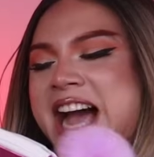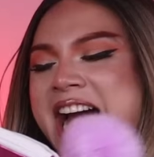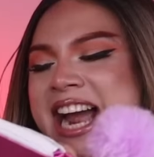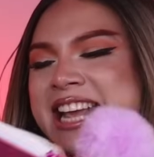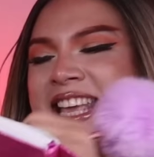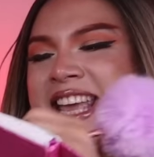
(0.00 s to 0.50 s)

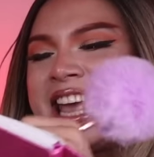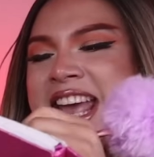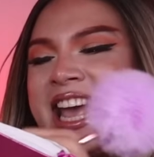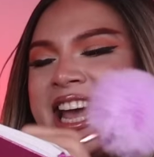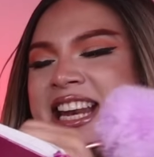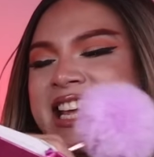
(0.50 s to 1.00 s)
I
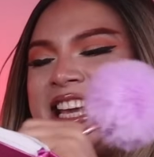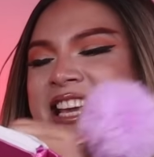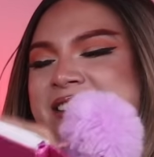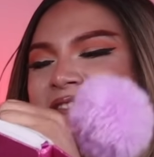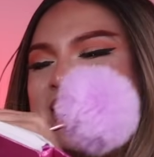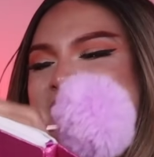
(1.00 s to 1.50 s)
can't
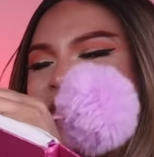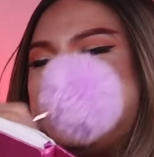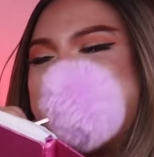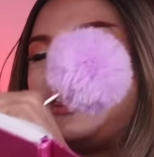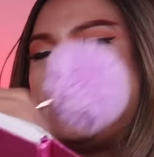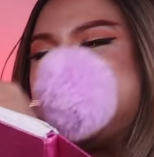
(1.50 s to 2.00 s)
even
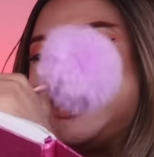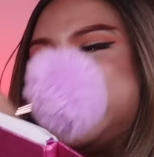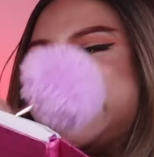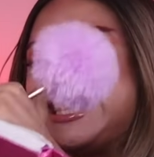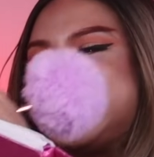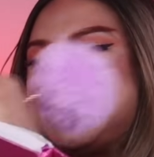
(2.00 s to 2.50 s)

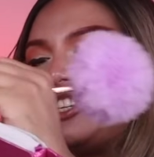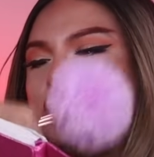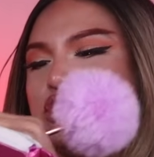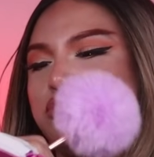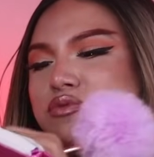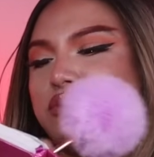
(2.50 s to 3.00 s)
think
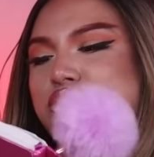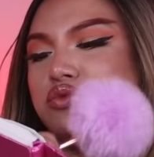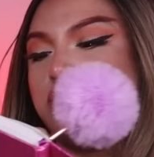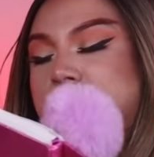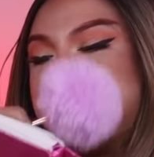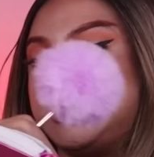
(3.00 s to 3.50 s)
that you
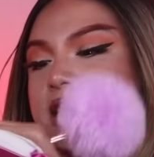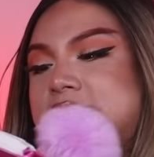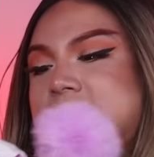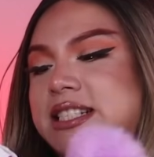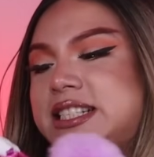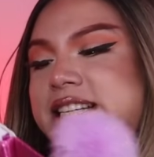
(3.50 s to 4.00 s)
would win
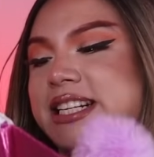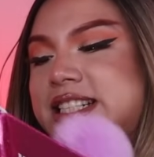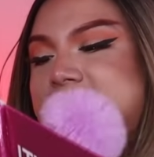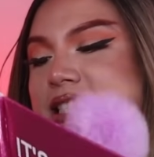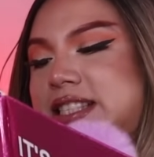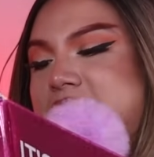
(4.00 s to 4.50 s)

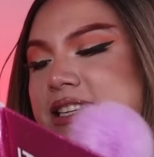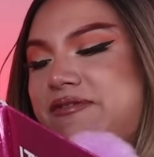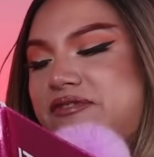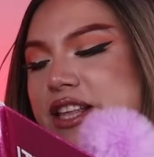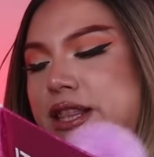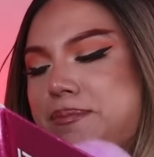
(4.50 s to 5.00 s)
against the
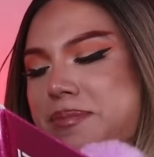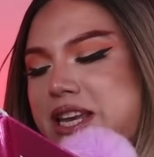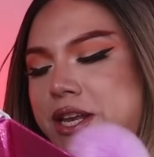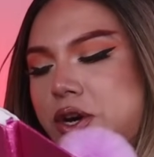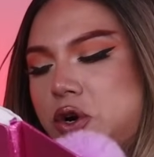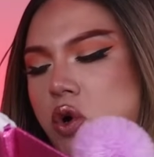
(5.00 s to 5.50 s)

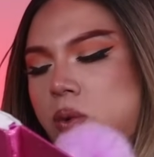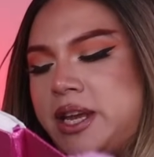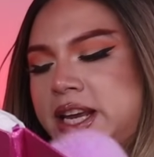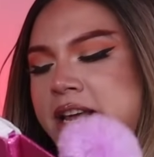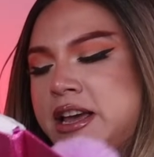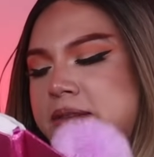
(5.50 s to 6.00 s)
Filipino
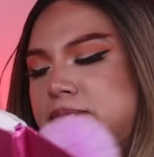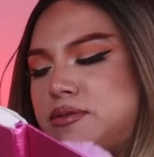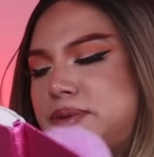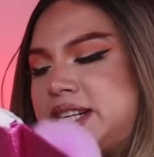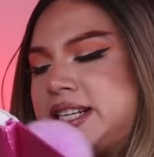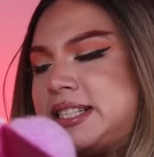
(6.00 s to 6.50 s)
queen,
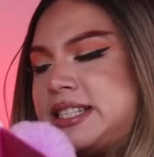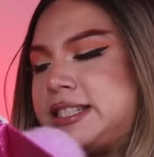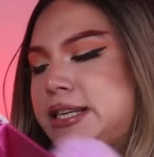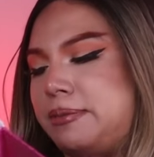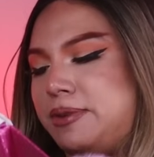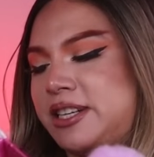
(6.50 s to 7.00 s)
Marina
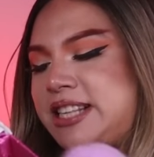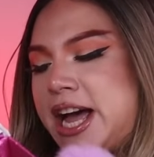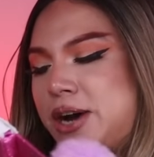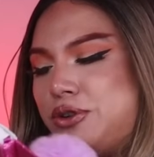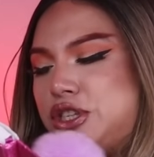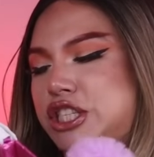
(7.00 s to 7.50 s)
Summers.
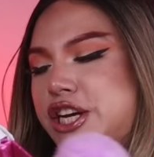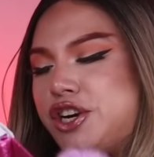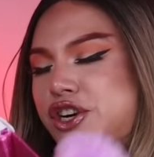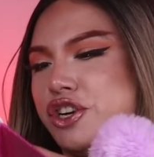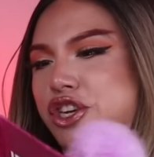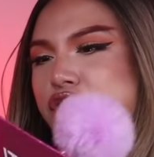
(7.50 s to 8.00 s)
How
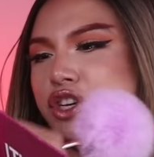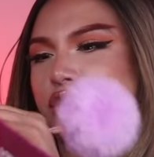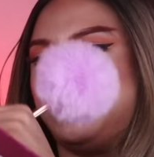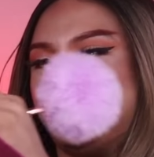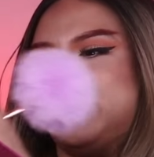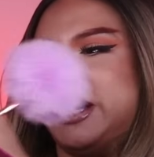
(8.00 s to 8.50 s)
dare
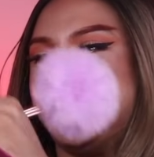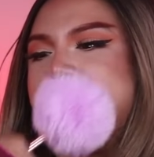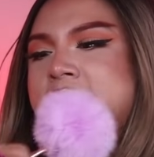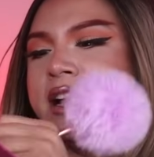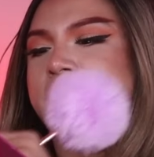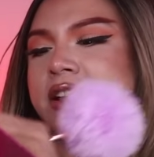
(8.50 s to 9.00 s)
you?
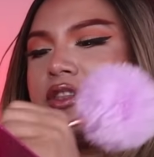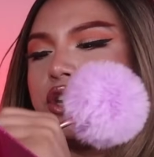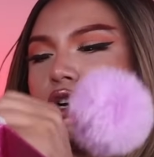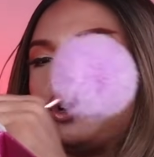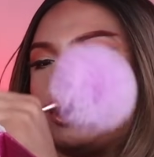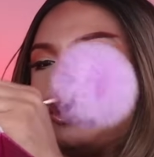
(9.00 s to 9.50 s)

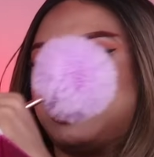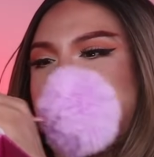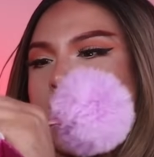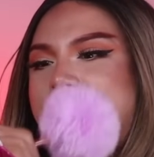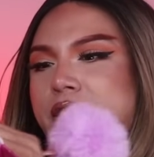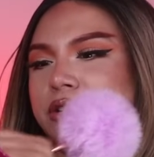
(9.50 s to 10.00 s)
The girls
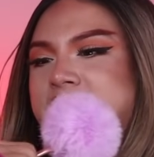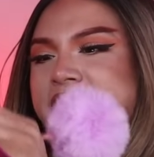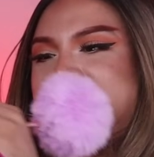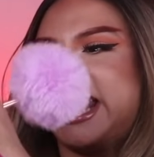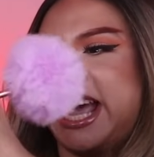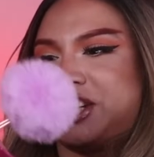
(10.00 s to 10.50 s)
are out
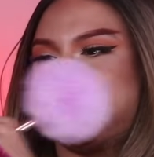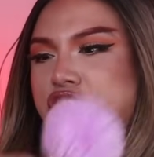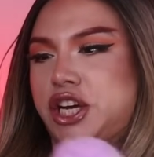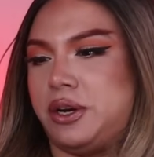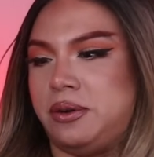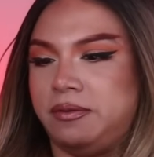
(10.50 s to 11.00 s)
to get
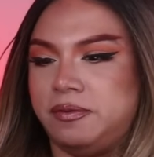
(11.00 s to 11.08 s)
you.